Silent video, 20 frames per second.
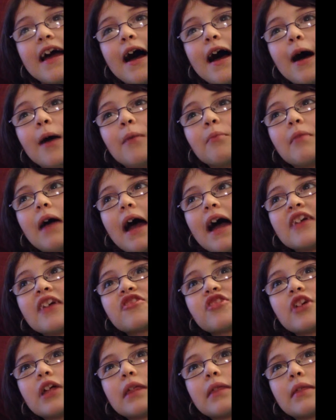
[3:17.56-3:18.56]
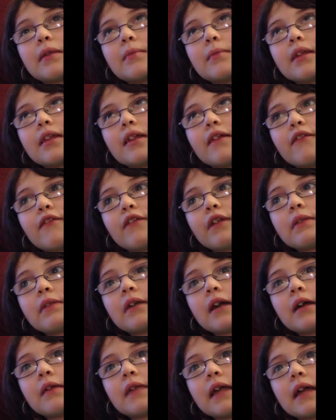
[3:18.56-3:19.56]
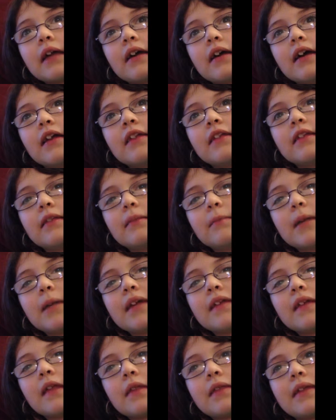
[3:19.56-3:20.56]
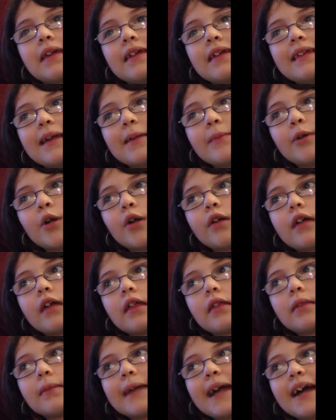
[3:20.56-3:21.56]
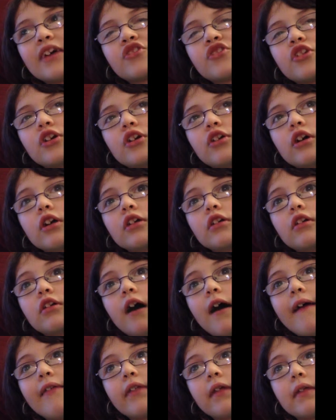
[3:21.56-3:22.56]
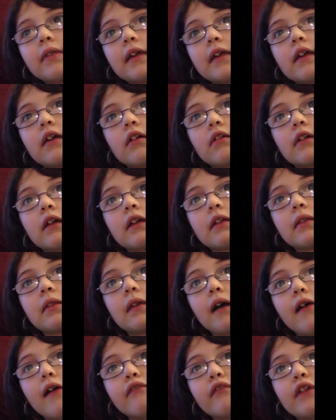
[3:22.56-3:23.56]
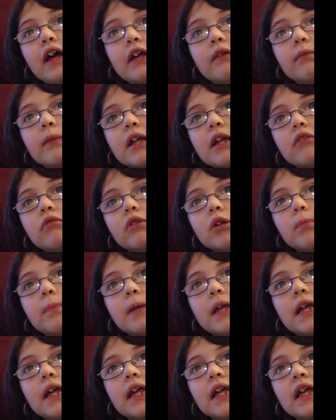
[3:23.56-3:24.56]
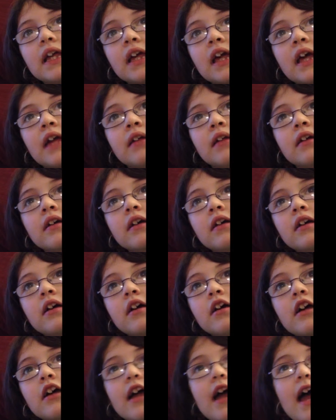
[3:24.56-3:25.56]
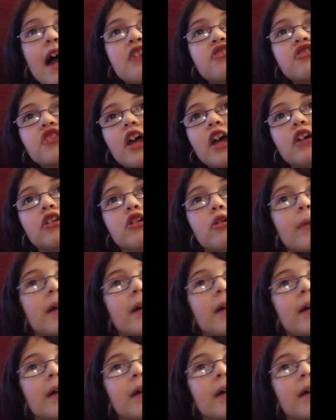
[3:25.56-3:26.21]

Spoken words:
Actually, some of the first grades, like me and this kid named Lucas, we actually learned a lot of the second grade stuff, like regrouping, and actually I know